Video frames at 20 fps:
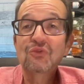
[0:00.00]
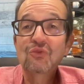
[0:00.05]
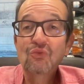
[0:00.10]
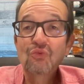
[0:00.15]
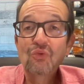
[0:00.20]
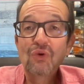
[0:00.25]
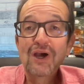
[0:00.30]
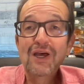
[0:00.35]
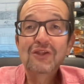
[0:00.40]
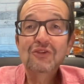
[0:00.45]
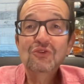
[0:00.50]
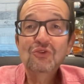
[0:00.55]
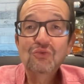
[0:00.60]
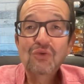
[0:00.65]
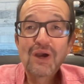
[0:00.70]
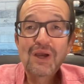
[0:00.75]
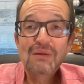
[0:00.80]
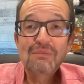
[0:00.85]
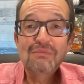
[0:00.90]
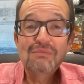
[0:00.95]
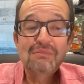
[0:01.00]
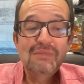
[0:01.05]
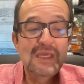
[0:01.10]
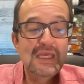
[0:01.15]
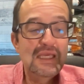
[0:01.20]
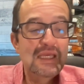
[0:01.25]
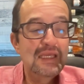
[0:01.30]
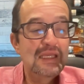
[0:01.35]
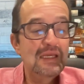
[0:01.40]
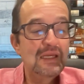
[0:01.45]
What do I
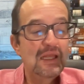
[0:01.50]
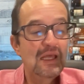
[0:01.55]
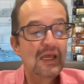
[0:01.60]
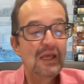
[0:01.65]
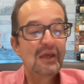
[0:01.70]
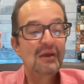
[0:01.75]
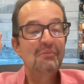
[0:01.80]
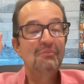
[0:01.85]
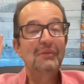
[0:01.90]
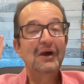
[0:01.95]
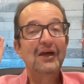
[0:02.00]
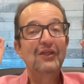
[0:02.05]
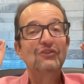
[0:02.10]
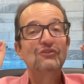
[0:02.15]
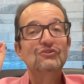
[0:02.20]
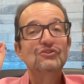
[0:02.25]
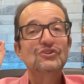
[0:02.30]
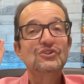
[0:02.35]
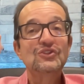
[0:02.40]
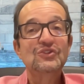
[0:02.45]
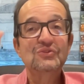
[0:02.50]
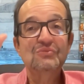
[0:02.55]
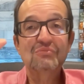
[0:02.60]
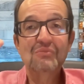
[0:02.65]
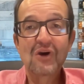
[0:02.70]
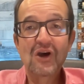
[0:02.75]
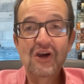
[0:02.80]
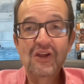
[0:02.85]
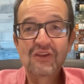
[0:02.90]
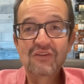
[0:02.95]
mean by the
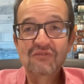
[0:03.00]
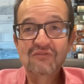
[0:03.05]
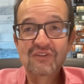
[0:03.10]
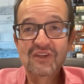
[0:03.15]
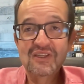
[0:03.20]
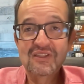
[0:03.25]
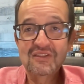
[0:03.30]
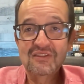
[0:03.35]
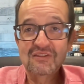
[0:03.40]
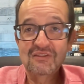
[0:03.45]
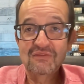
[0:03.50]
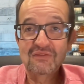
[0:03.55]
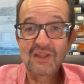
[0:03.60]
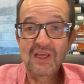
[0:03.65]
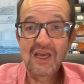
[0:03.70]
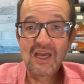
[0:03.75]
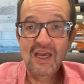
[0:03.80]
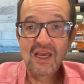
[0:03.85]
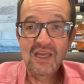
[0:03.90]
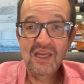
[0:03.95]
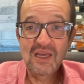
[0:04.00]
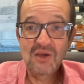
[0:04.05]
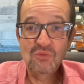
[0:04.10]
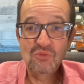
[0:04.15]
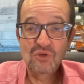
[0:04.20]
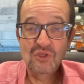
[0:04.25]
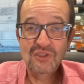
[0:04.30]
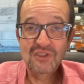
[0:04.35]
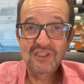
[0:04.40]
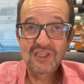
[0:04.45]
smart investor? And I
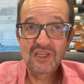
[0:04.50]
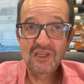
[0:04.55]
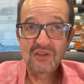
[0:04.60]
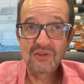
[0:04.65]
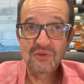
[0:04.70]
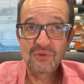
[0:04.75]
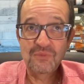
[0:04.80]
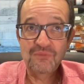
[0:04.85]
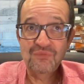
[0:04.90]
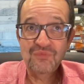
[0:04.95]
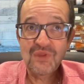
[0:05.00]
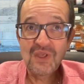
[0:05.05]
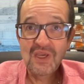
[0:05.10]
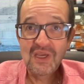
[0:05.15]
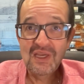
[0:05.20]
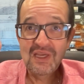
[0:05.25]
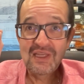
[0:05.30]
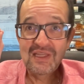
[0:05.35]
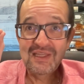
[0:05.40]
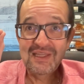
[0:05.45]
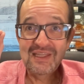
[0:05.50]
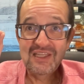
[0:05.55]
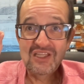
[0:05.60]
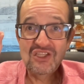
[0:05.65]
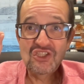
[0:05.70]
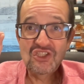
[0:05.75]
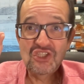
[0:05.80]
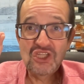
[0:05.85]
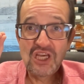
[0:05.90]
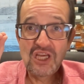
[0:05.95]
will tell you.
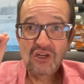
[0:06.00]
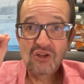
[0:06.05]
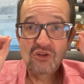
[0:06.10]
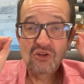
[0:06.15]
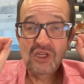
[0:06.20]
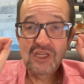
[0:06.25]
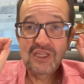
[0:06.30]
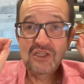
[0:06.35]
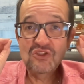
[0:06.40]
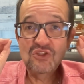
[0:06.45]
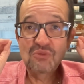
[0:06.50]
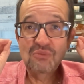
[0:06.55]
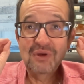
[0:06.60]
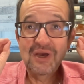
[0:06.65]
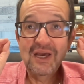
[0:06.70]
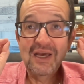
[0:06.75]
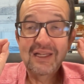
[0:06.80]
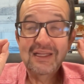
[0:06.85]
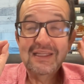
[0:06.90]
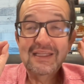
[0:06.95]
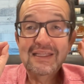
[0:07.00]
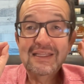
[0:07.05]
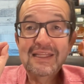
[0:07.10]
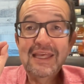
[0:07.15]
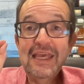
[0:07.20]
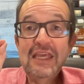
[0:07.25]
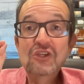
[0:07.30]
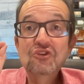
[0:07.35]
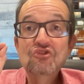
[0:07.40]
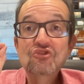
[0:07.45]
This channel is about
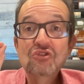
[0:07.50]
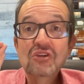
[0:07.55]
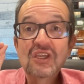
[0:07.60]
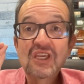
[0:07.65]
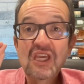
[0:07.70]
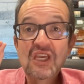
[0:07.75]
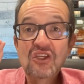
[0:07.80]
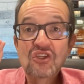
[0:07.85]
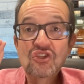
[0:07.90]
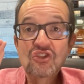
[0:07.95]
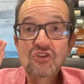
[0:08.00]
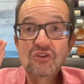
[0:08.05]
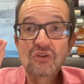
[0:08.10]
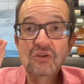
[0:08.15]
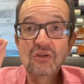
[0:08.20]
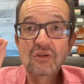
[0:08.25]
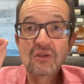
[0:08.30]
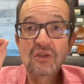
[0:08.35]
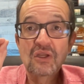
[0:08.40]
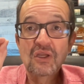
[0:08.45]
education.